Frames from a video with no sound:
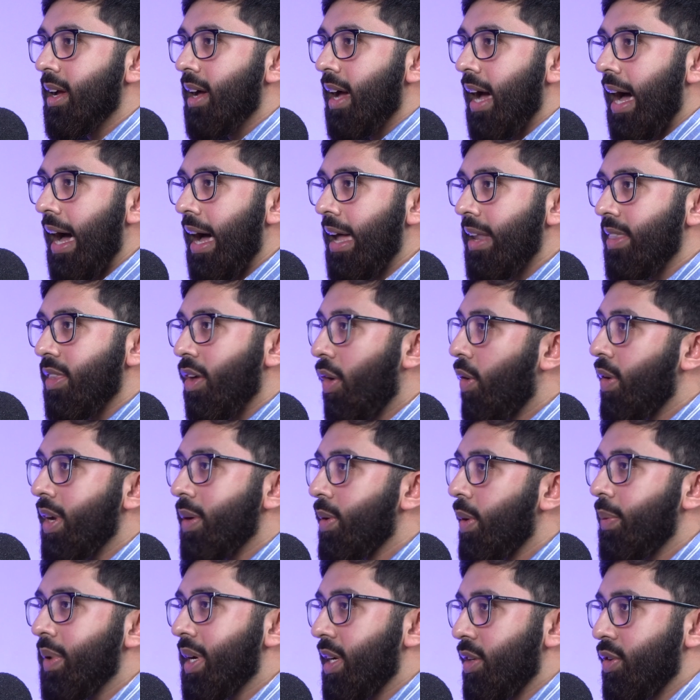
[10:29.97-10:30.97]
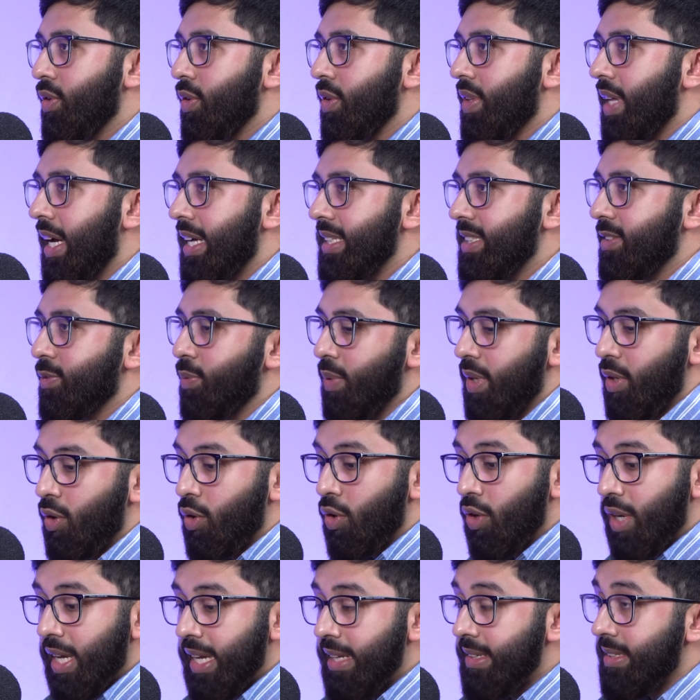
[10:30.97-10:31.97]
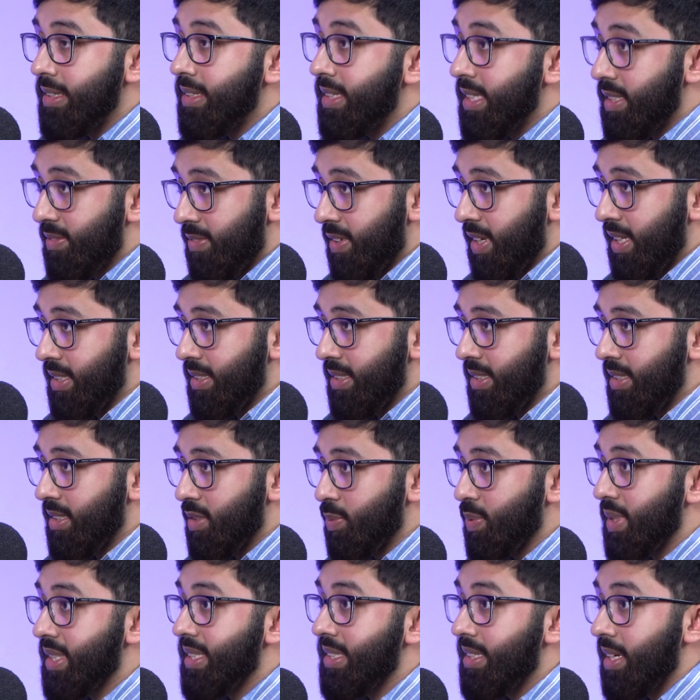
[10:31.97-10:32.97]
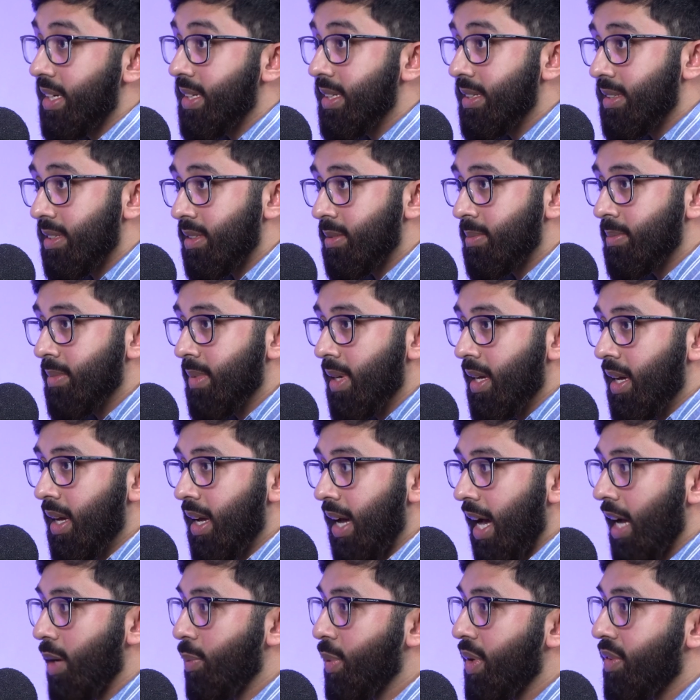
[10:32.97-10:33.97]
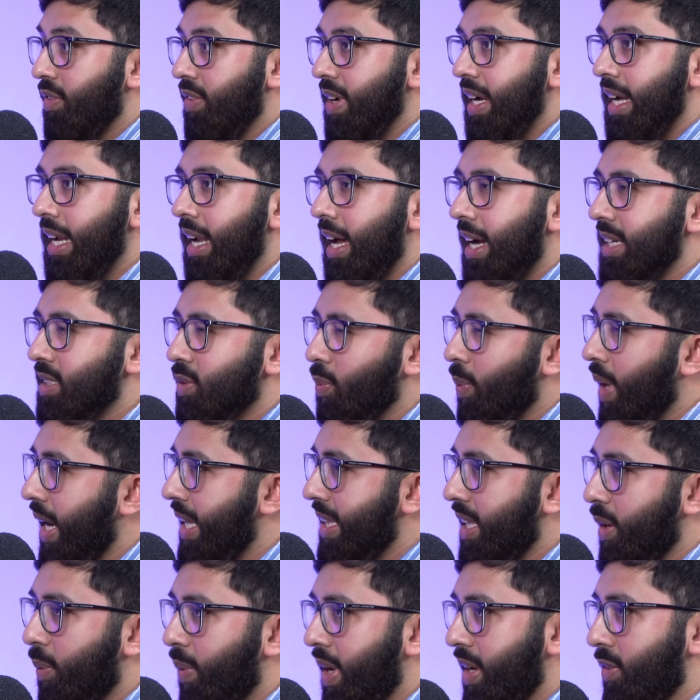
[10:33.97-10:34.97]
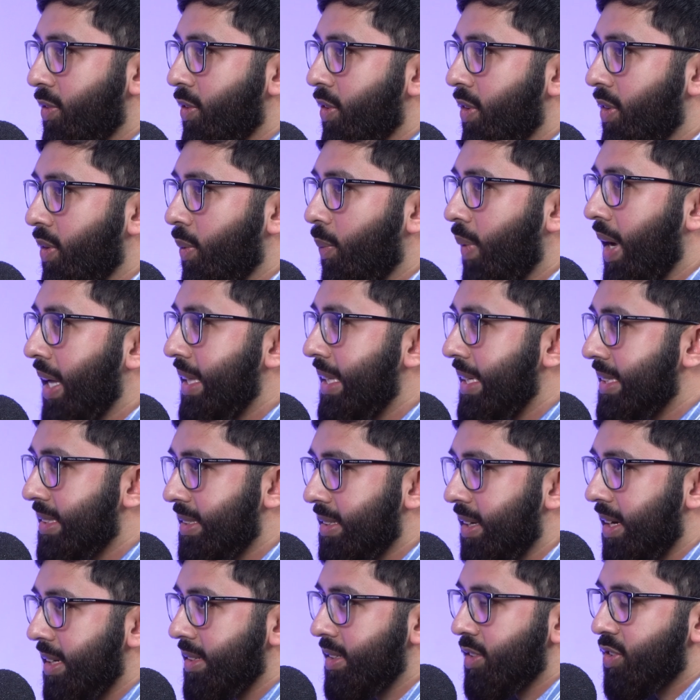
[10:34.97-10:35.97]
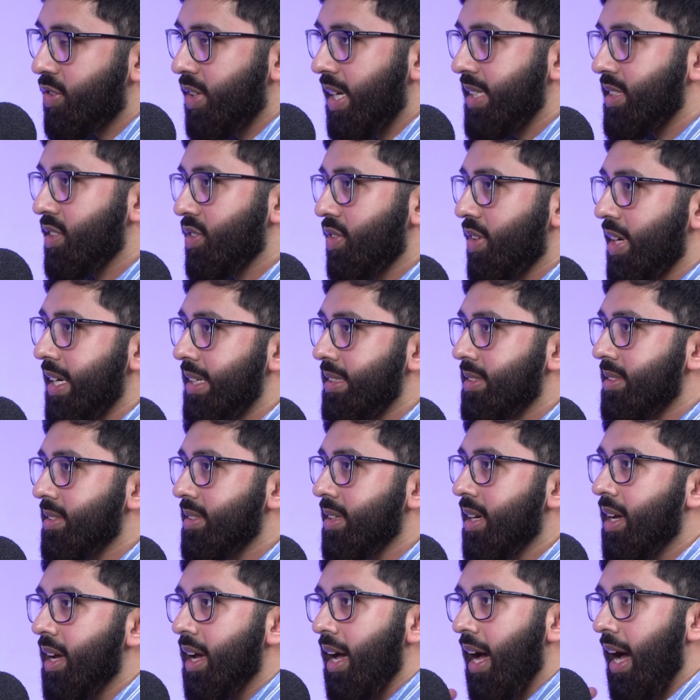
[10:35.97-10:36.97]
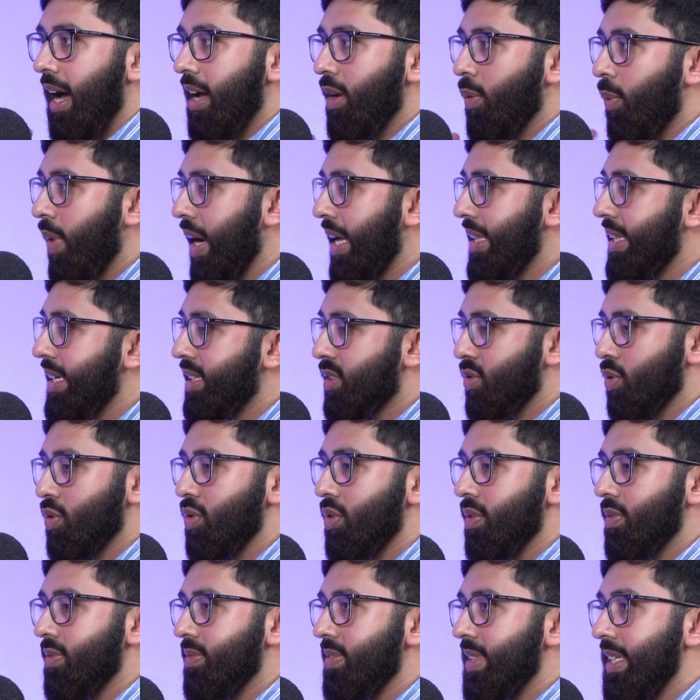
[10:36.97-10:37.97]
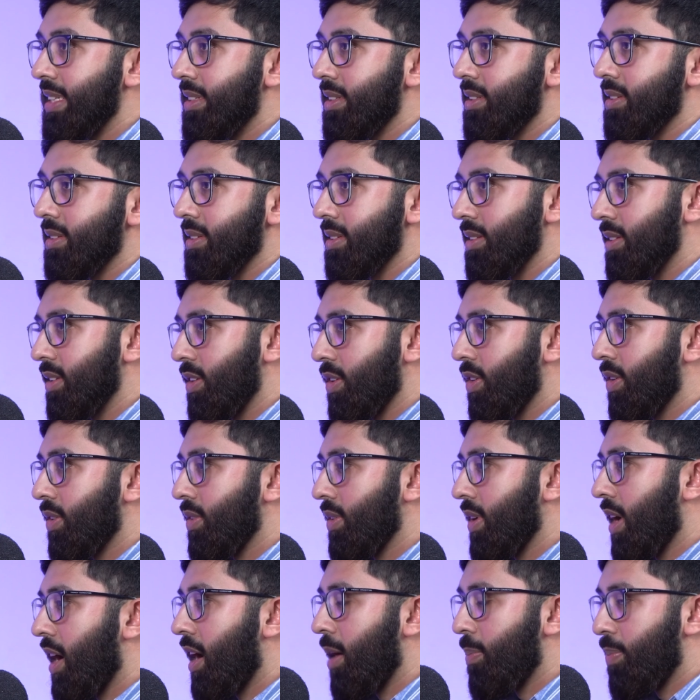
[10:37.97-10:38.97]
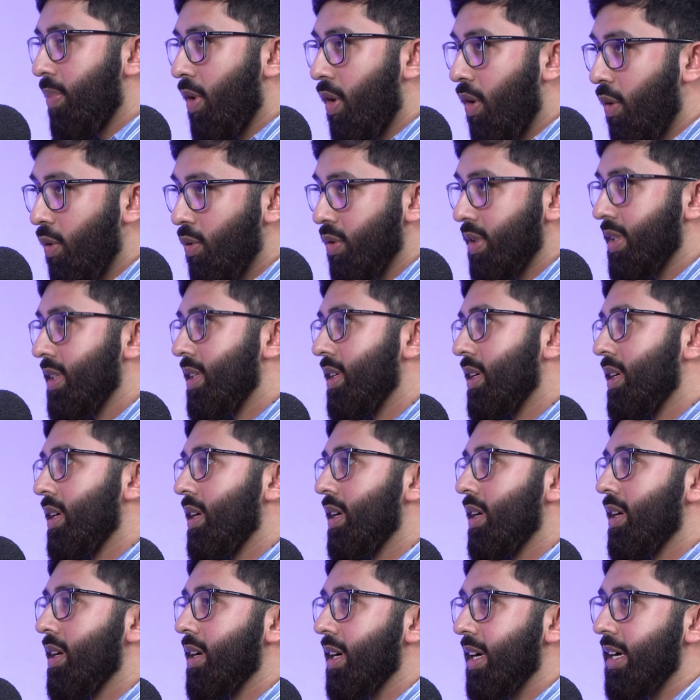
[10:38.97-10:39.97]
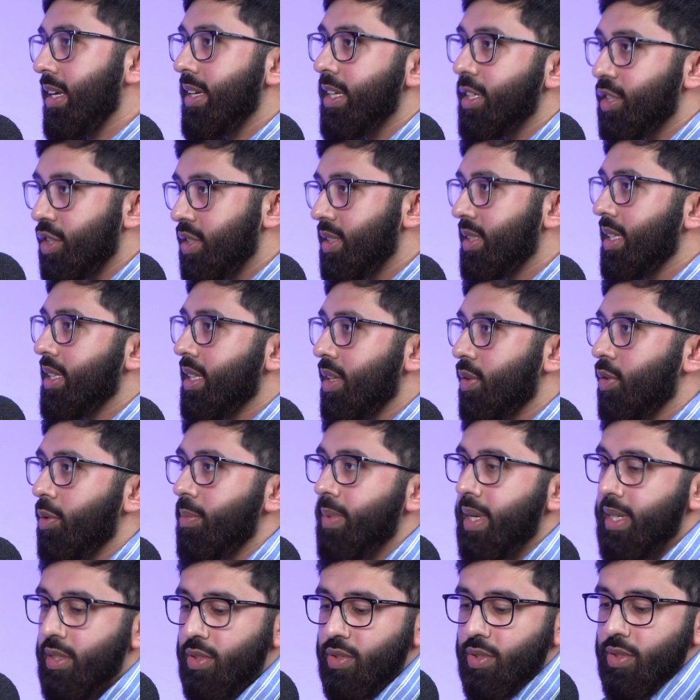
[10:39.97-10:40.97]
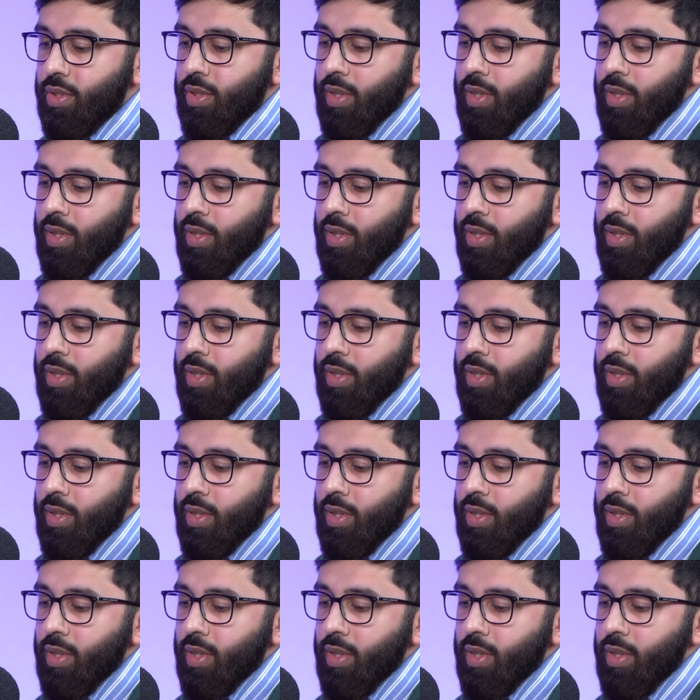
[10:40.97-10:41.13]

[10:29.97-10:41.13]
Yeah. And the only way we can do that is if we look into these verses, we study them, and we realize where they went wrong, where they started to transgress, and where they sort of didn't, uphold the conditions that they were meant to.